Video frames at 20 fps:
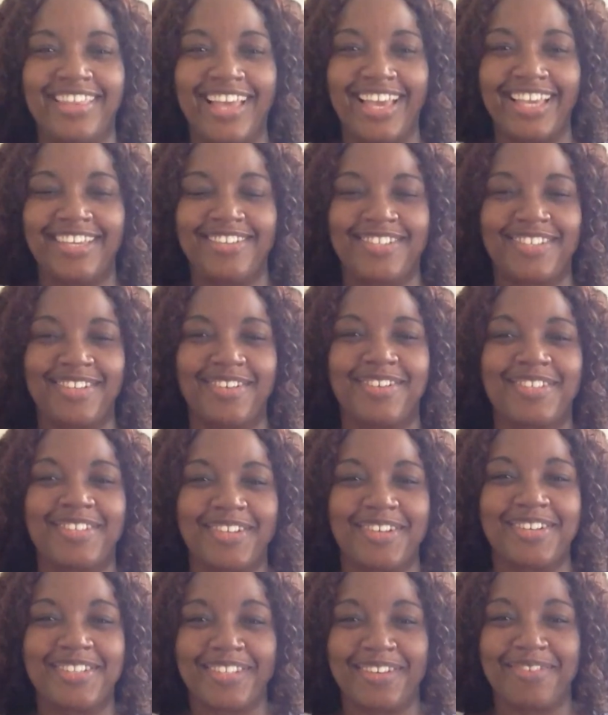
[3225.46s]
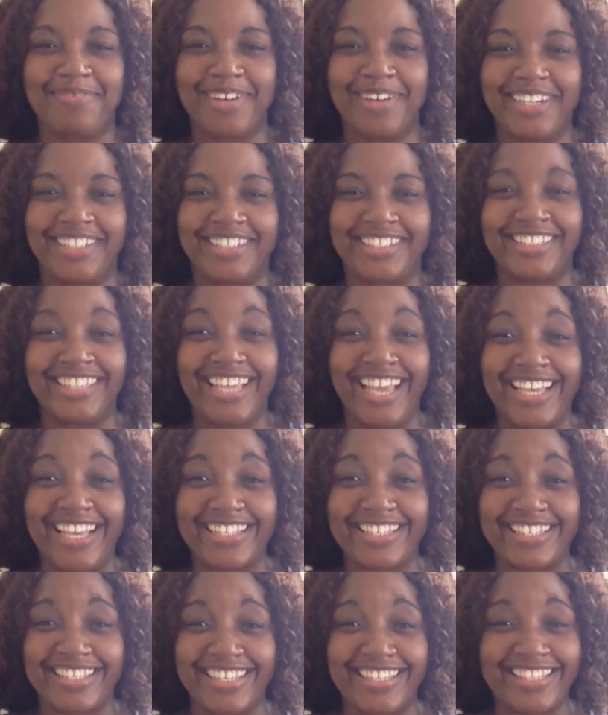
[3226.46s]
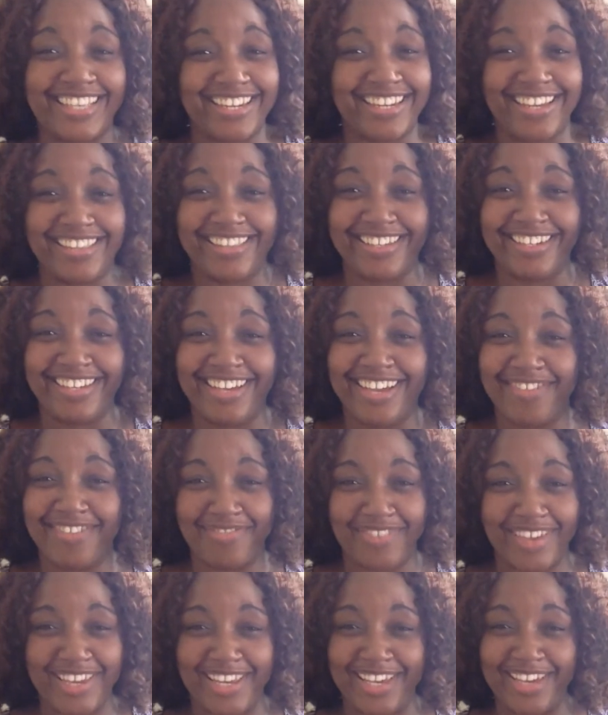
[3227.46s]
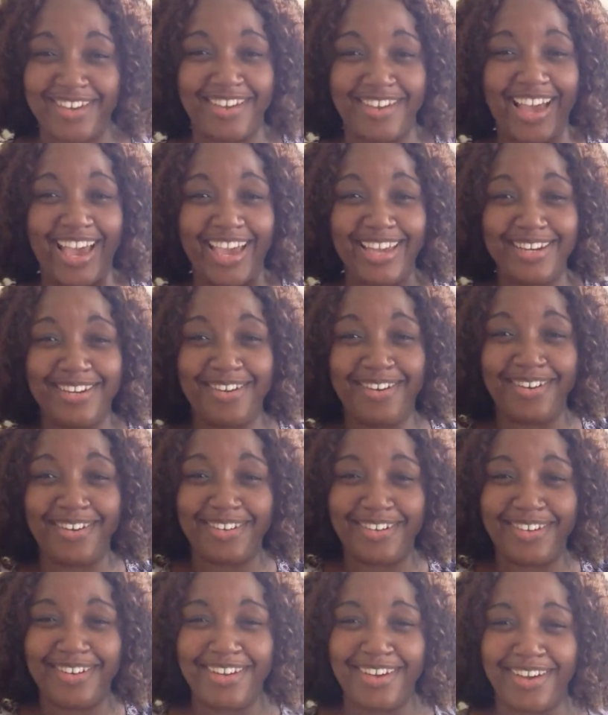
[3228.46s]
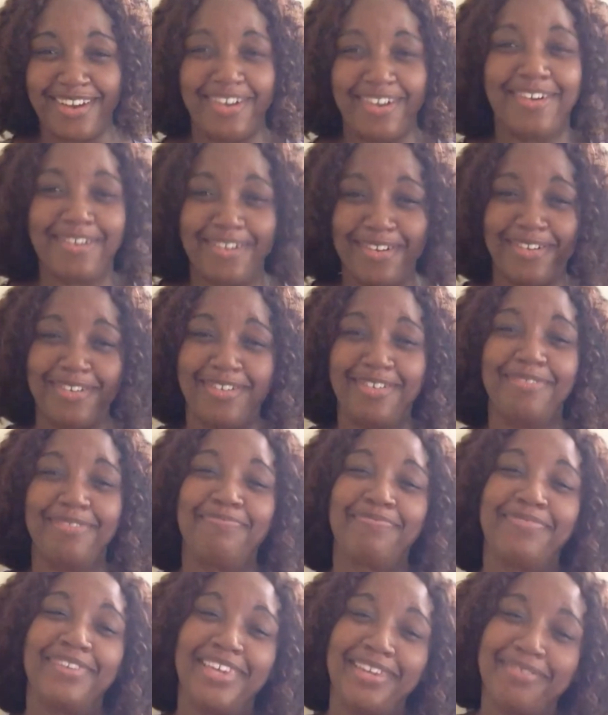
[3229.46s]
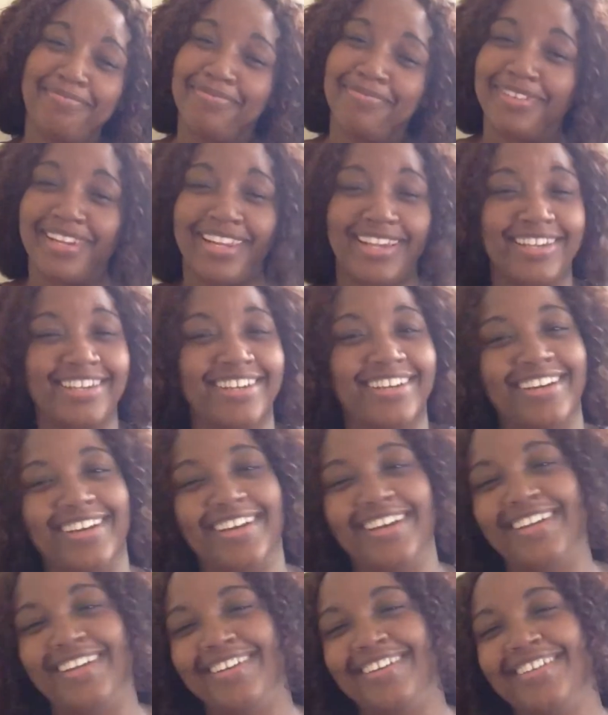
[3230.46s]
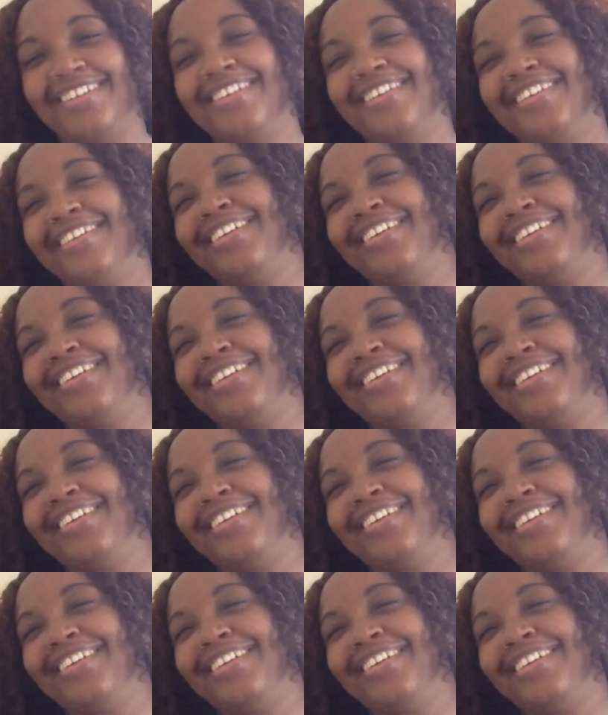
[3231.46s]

thank you so so so much. Yes, it's another long video. I don't know. People are God.